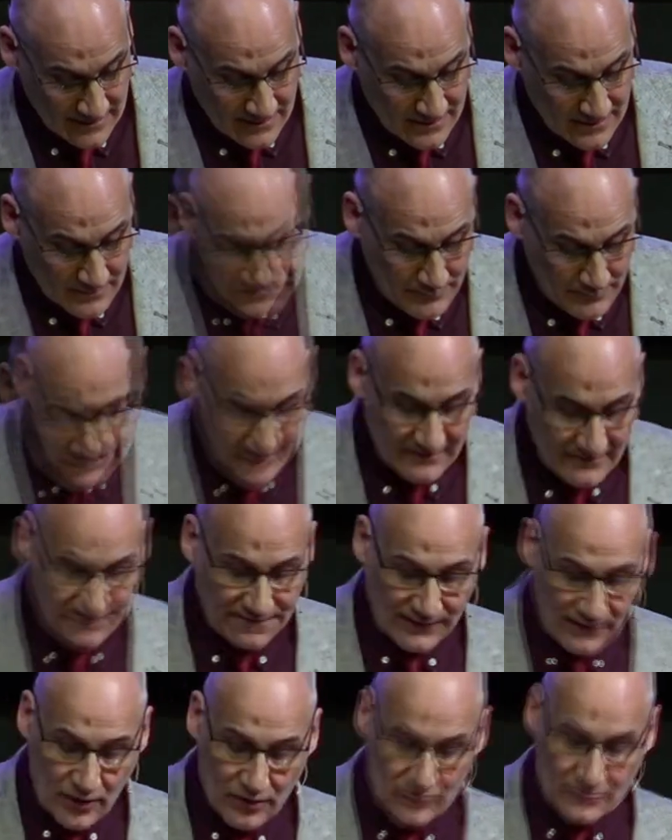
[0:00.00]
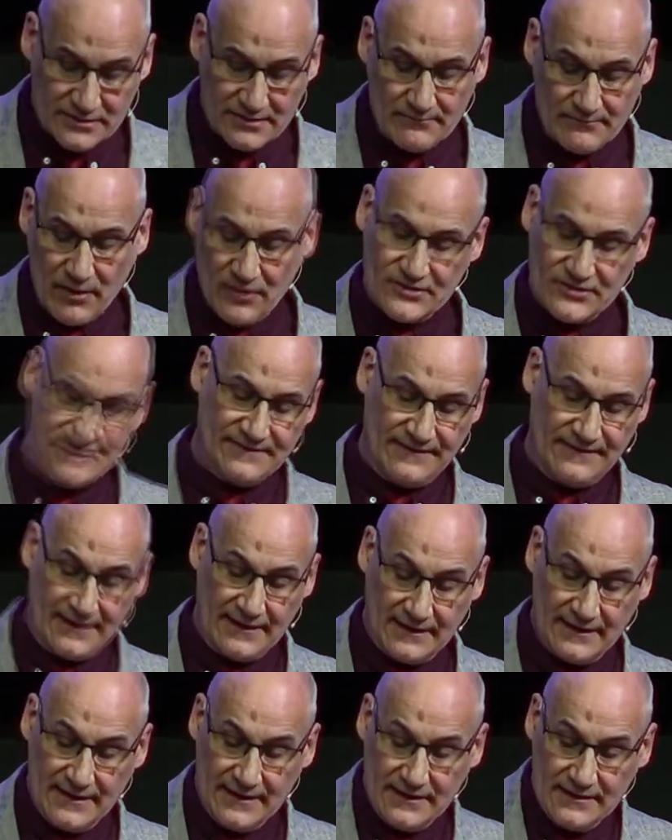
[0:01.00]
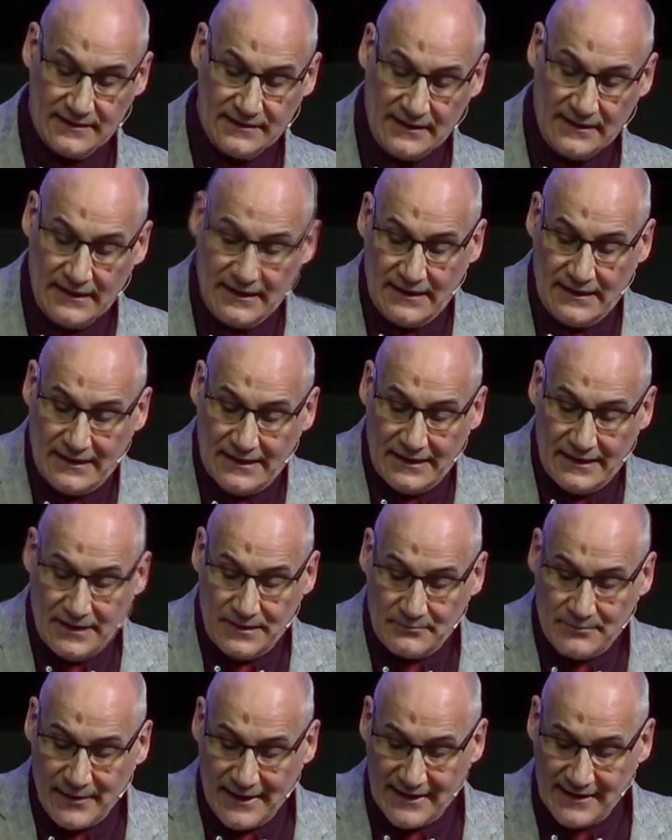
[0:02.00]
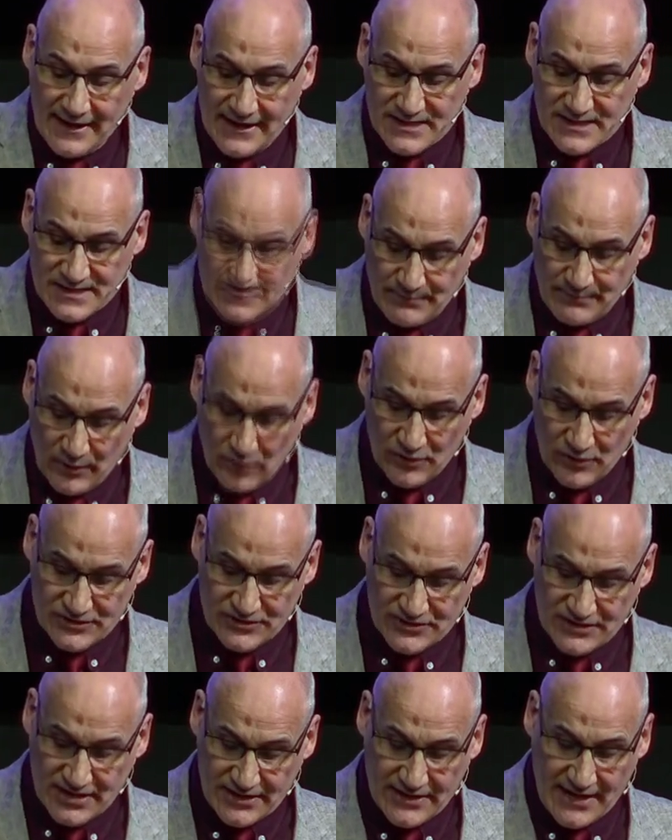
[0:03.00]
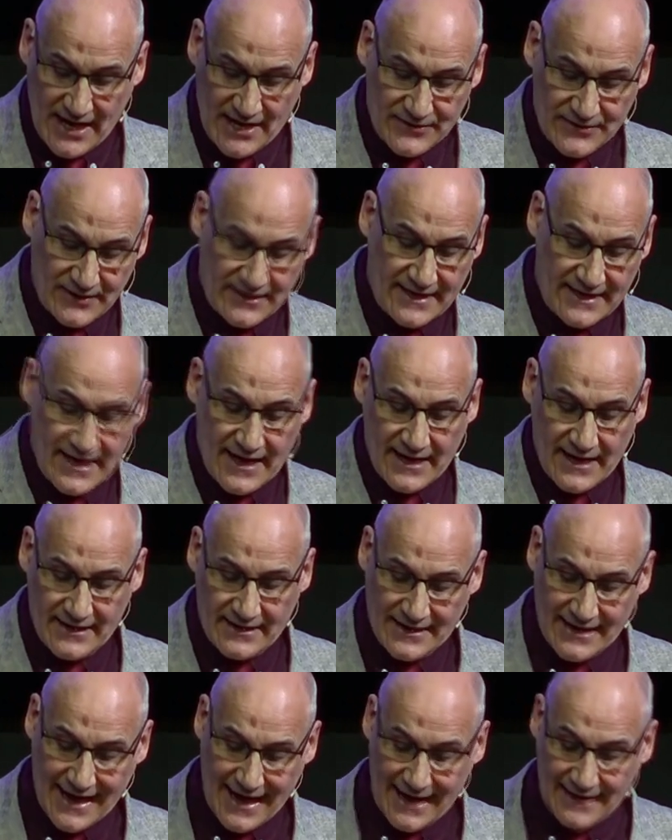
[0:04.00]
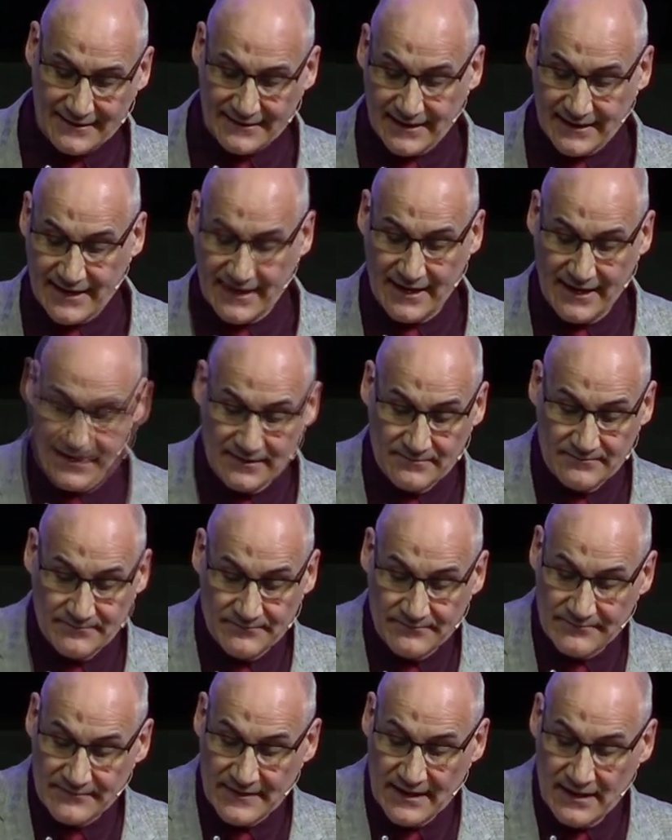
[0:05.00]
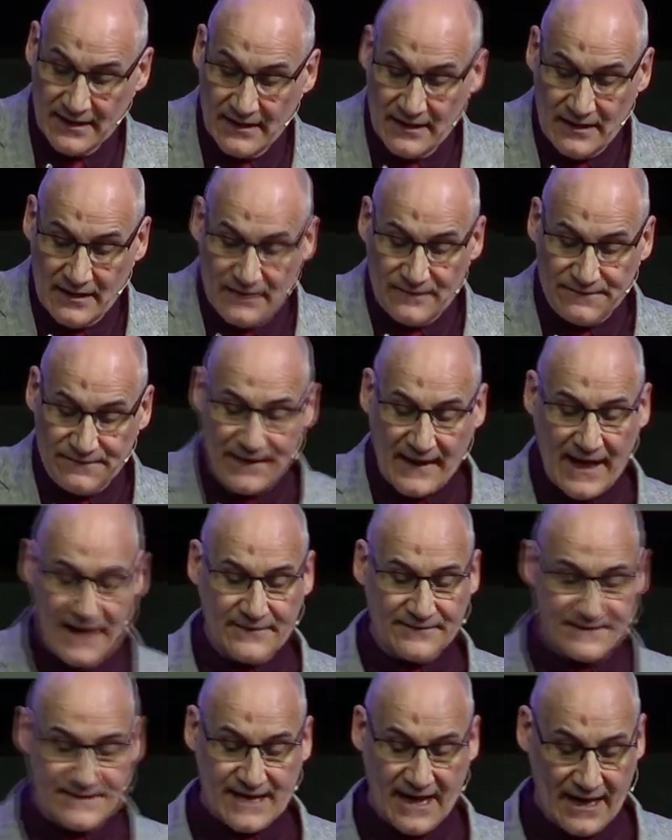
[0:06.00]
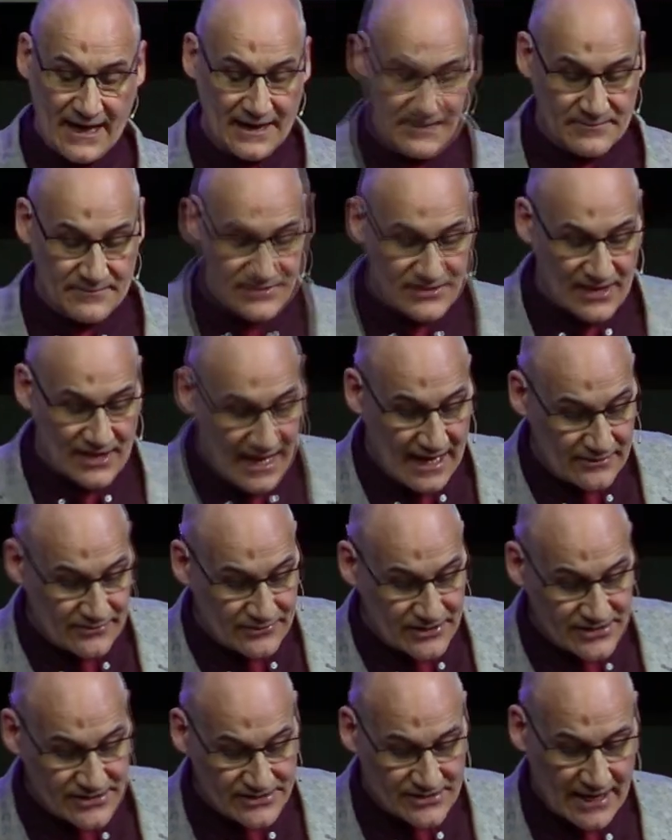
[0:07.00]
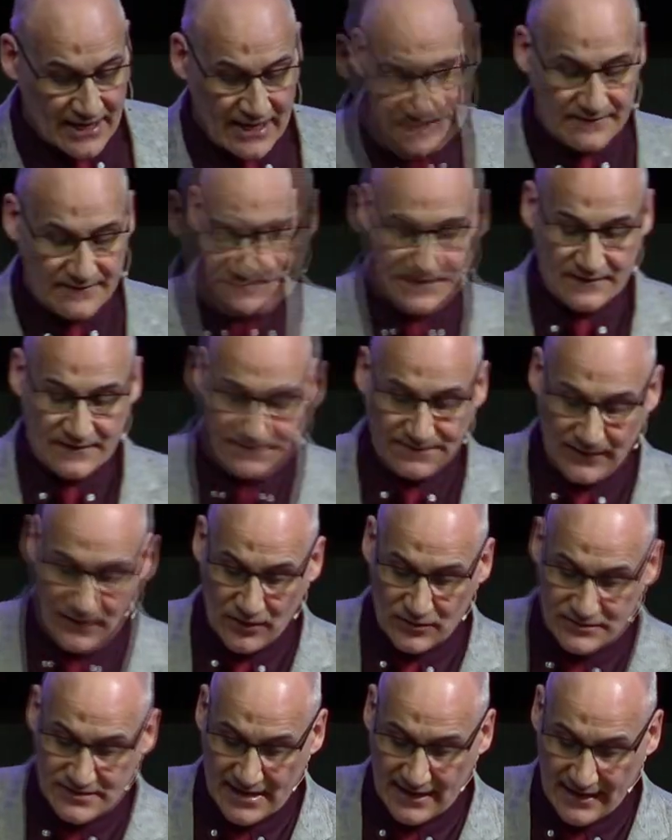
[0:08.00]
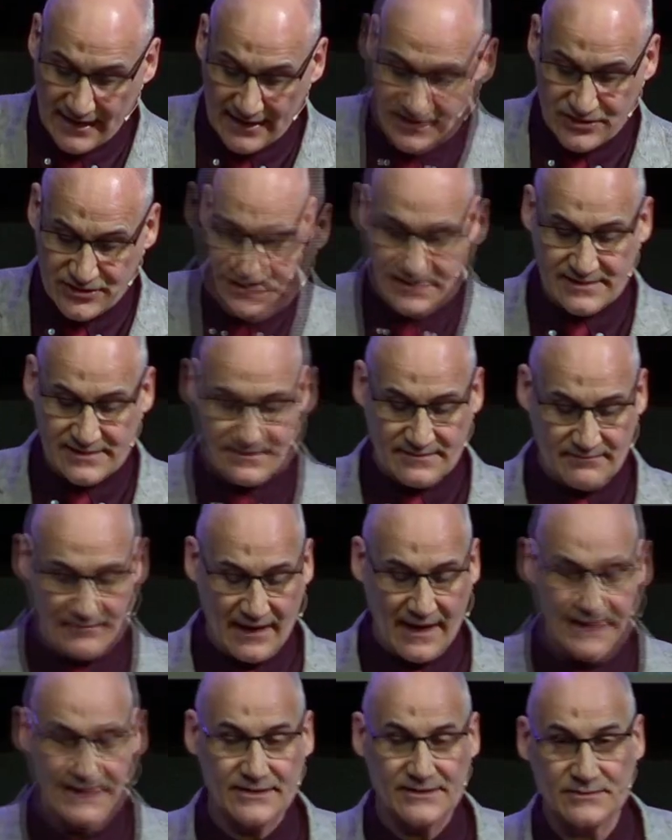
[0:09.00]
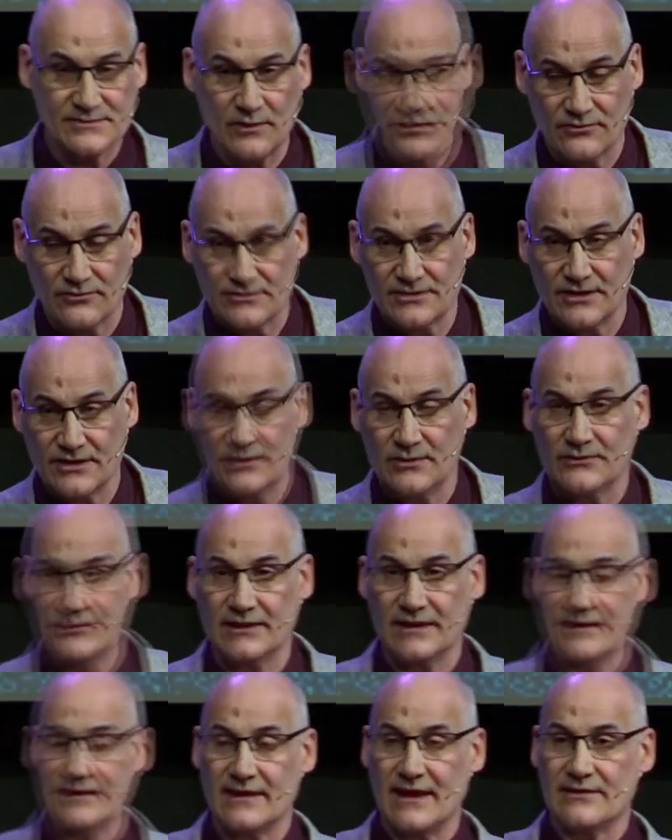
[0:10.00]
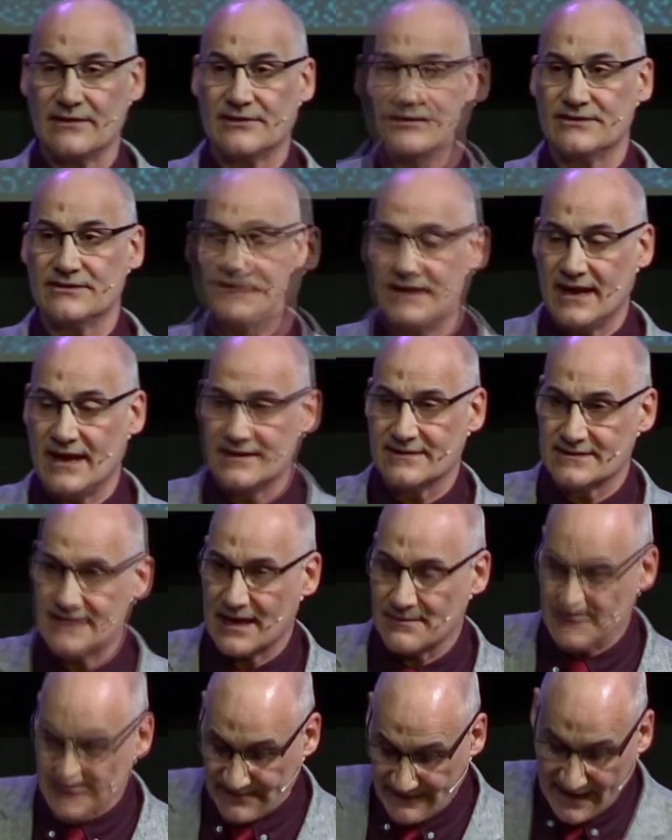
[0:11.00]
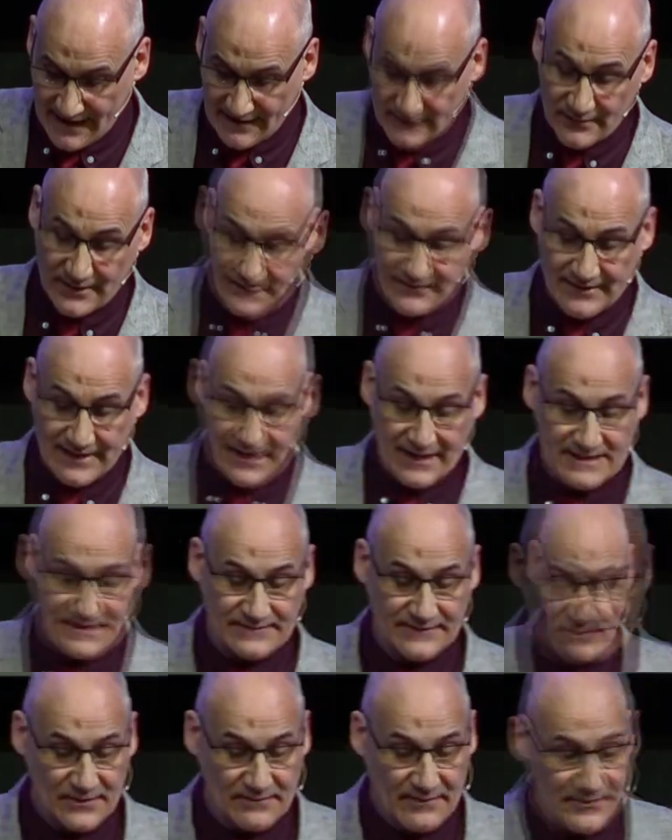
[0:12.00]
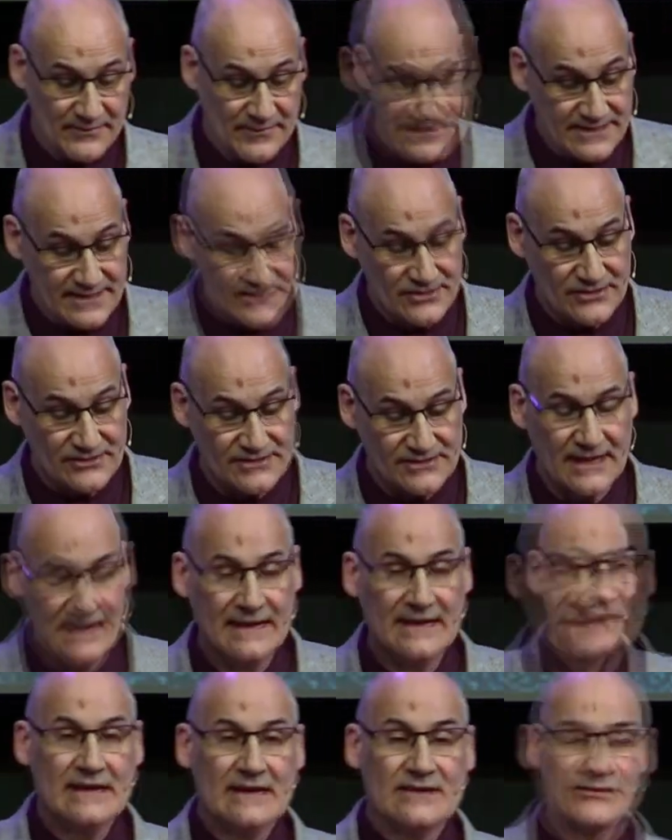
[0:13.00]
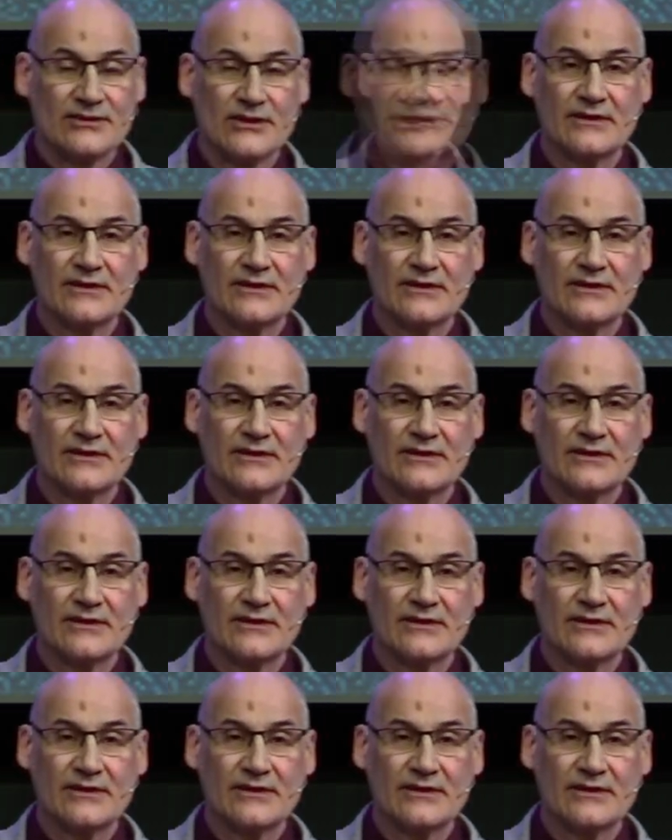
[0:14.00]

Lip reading: been flogged more severely, and been exposed to death again and again. 5 times I received 40 lashes minus 1. So you think of that, 39 times 5, whatever that is for you mathematicians. So you can